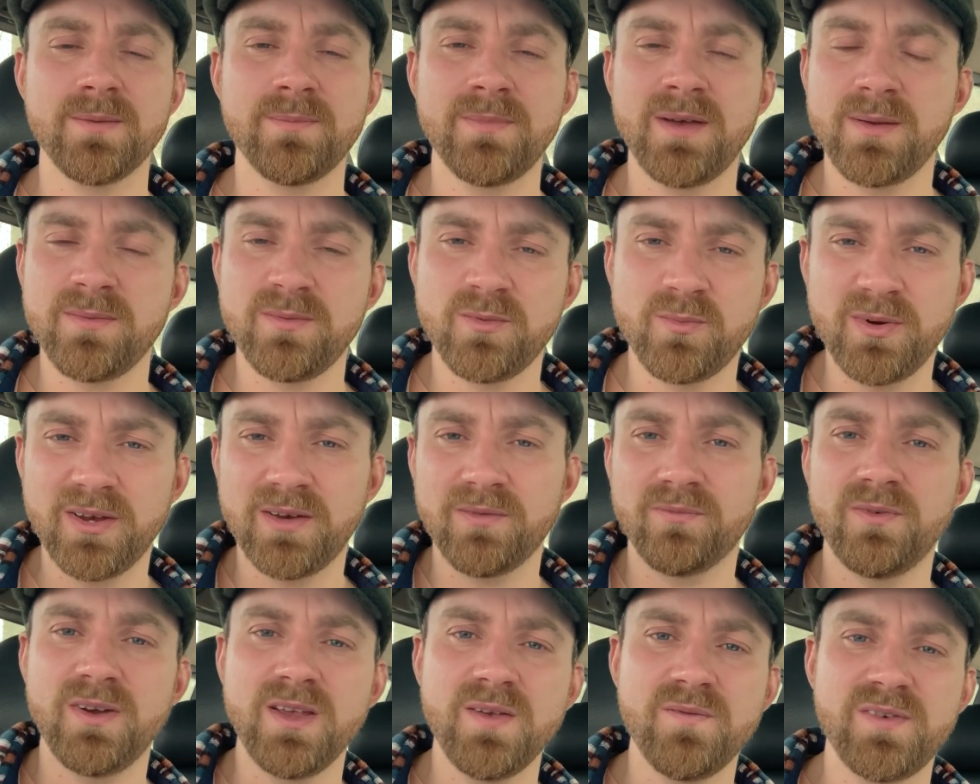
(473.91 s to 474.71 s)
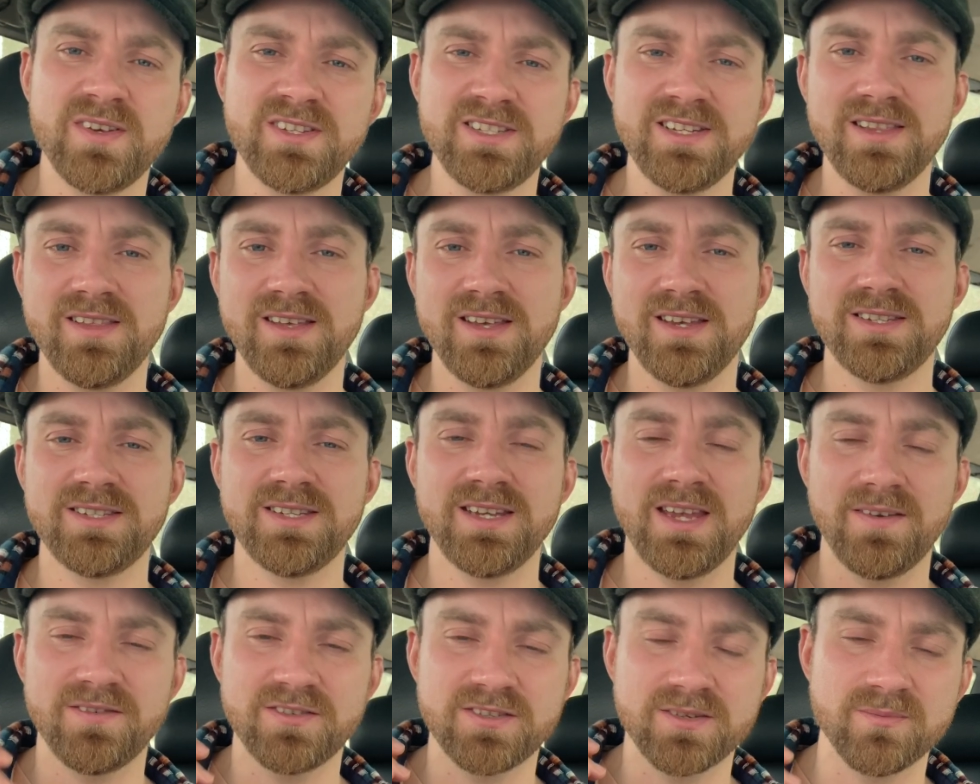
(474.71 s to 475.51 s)
And maybe we can revisit
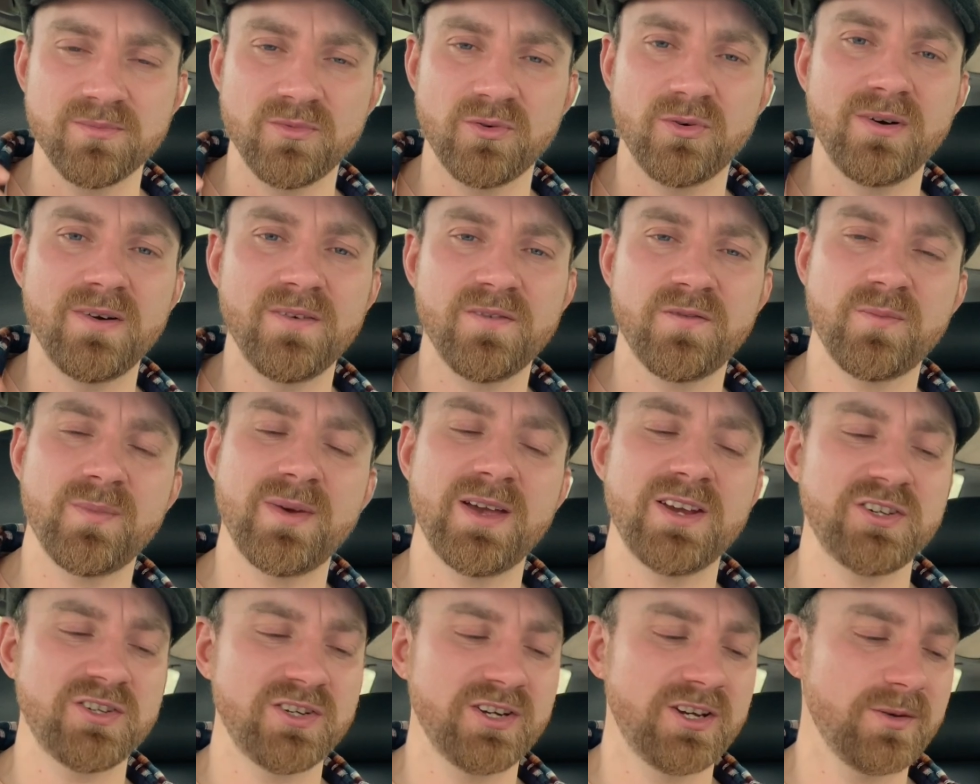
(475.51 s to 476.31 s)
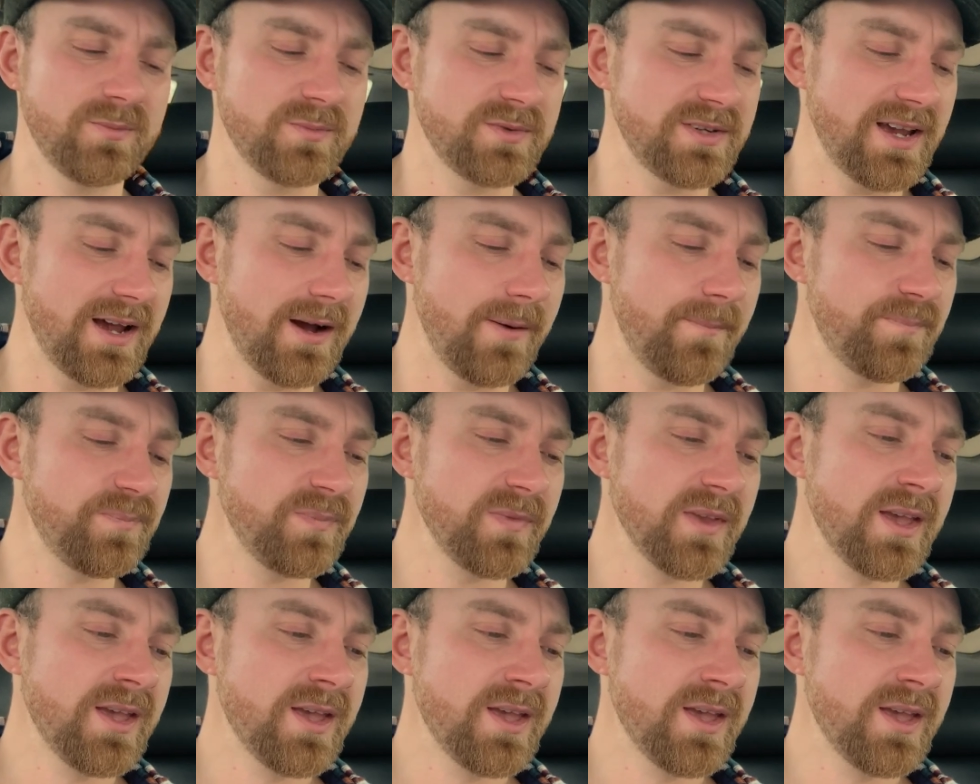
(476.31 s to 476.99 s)
this if some more information comes out.